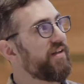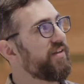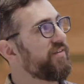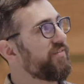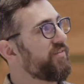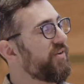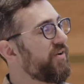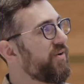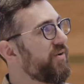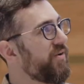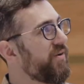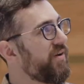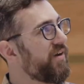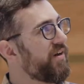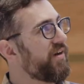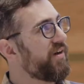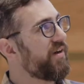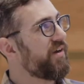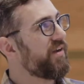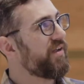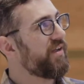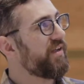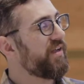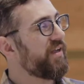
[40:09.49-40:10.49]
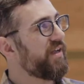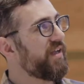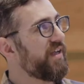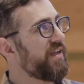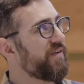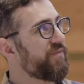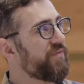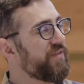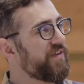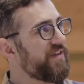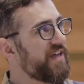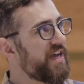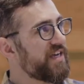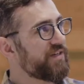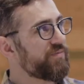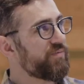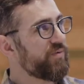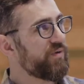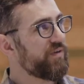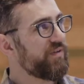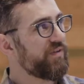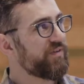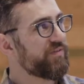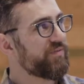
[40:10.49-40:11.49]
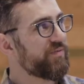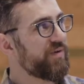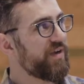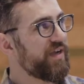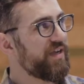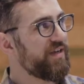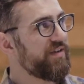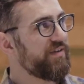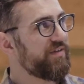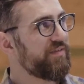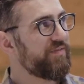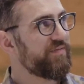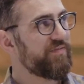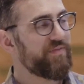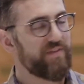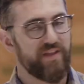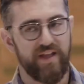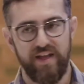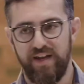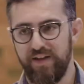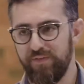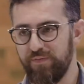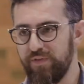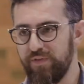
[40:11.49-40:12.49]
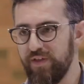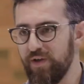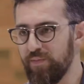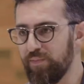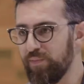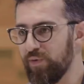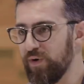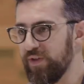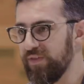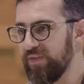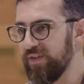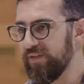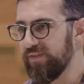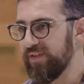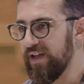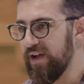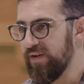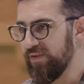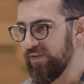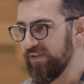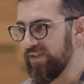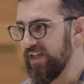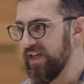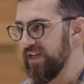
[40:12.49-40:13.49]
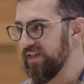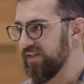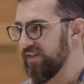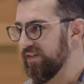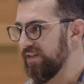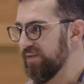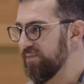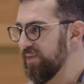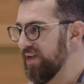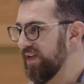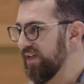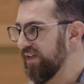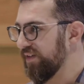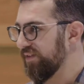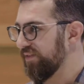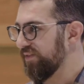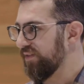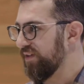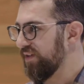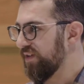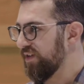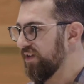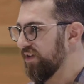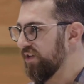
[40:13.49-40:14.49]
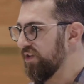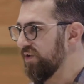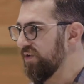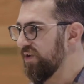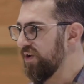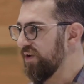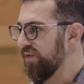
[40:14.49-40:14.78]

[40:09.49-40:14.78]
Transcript: And so if the dashboard looks right, and if they'll print this out and take it to their meetings, you